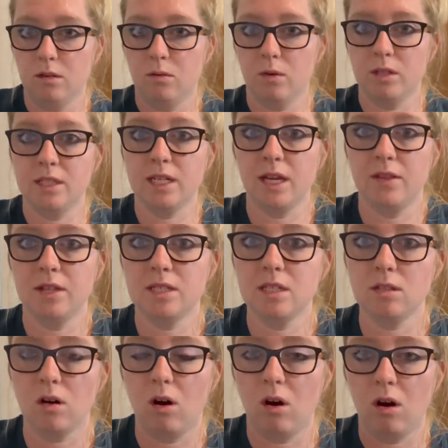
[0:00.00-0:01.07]
Once again, this is
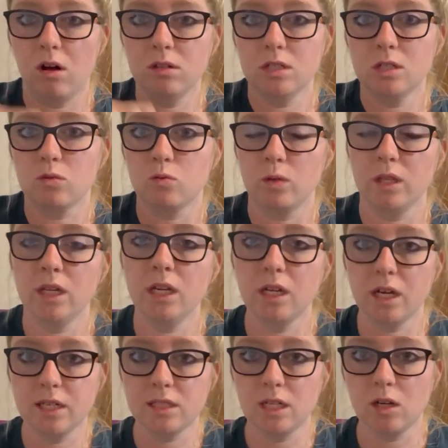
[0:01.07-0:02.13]
all just really
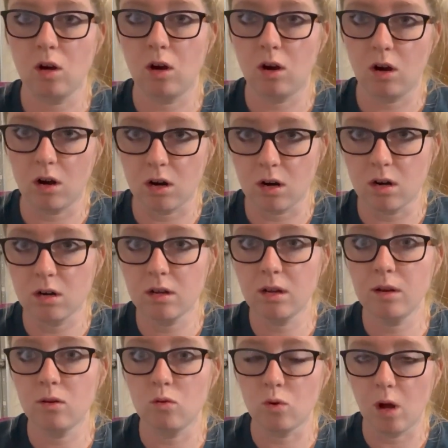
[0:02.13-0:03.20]
nice, like
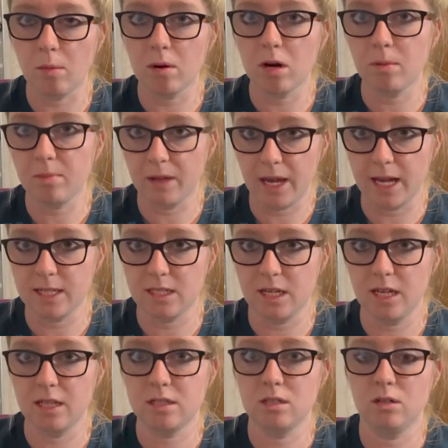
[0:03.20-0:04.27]
hard rubber
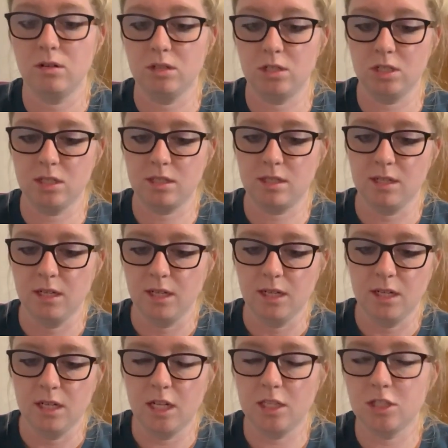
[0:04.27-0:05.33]
plastic. So it's just
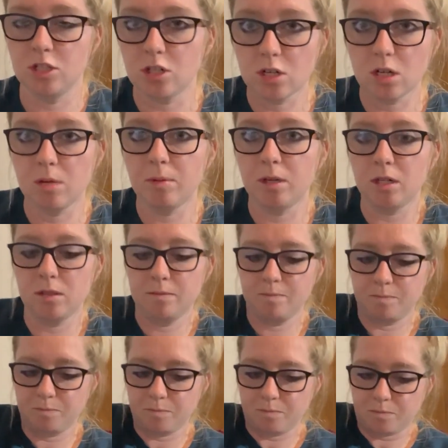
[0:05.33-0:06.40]
it's durable.
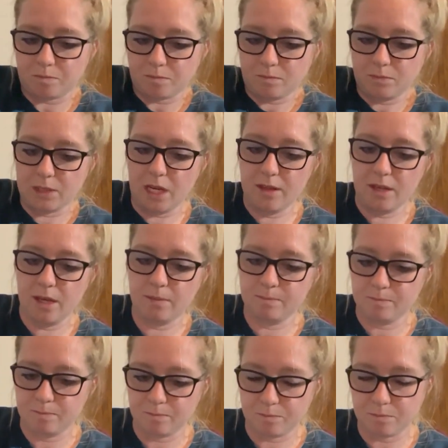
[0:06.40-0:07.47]
And
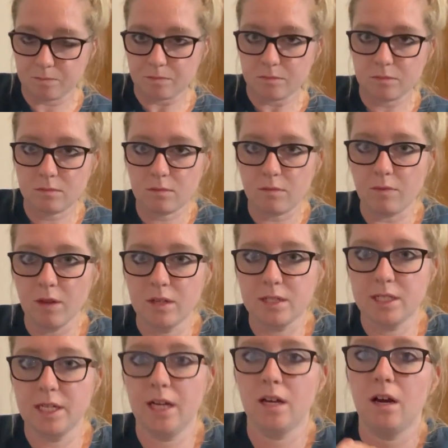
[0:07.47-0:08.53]
then
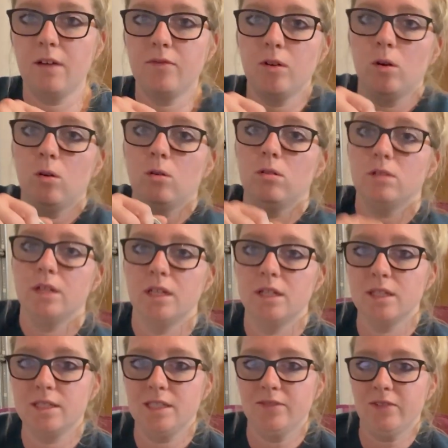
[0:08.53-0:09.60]
to take off the whole lid,
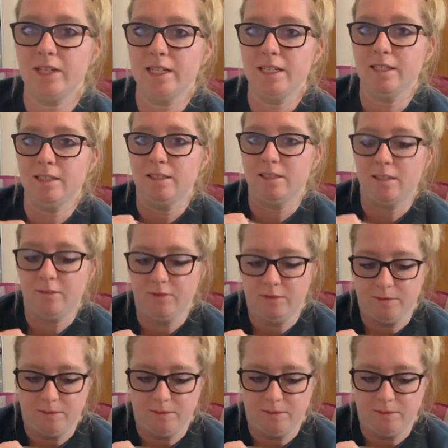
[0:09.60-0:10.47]
let's see if I can get it off.